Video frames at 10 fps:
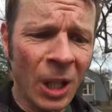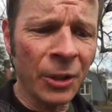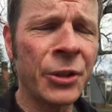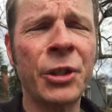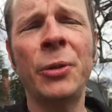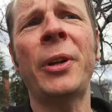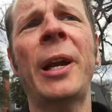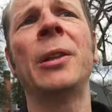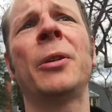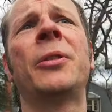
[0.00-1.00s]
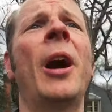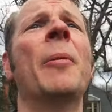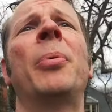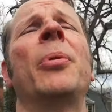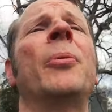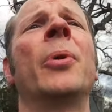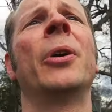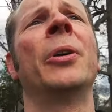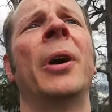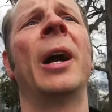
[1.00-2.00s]
the two that I looked up
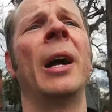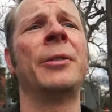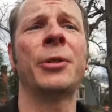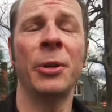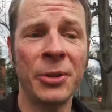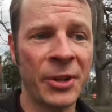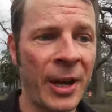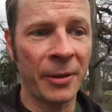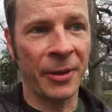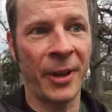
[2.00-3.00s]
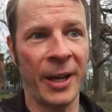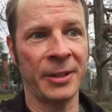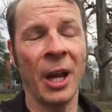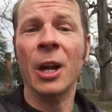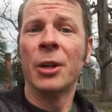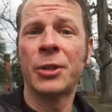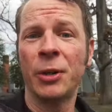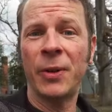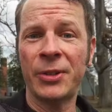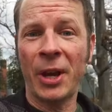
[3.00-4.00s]
were, uh, turns out that
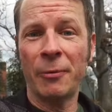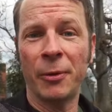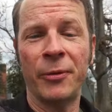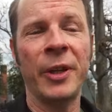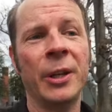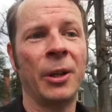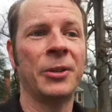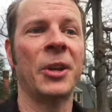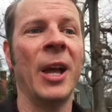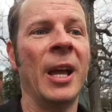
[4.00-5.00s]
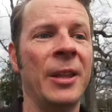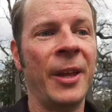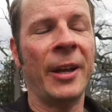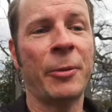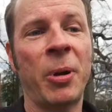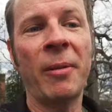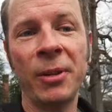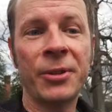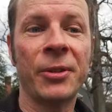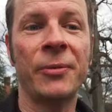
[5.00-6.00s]
surveys have revealed that the
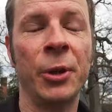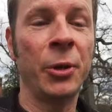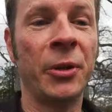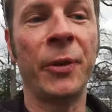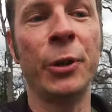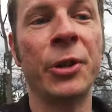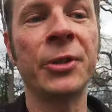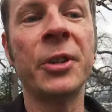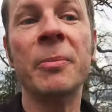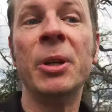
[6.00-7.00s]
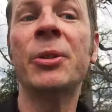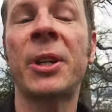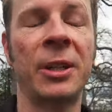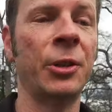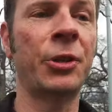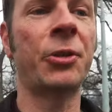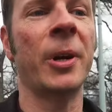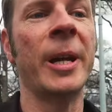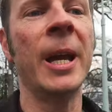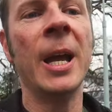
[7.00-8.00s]
prevalence of neurodivergence in the music
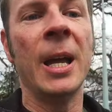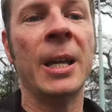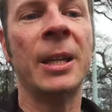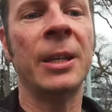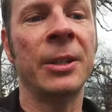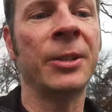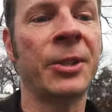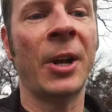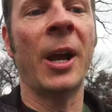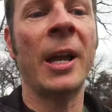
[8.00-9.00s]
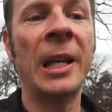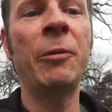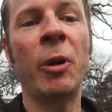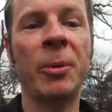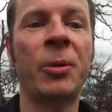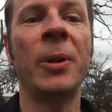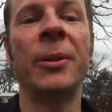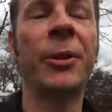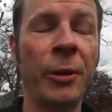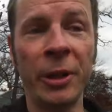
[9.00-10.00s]
industry is uh, anywhere between
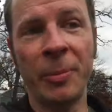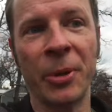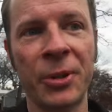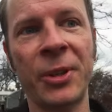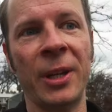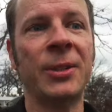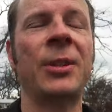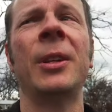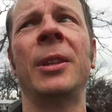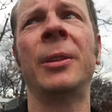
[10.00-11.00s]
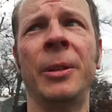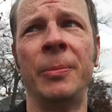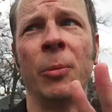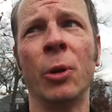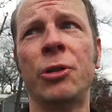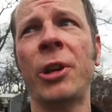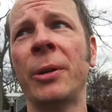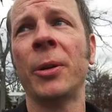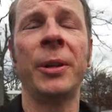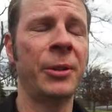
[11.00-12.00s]
thirty percent in the more
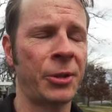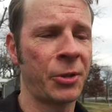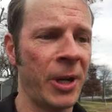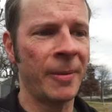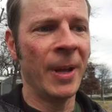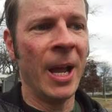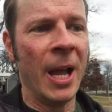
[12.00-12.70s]
general industry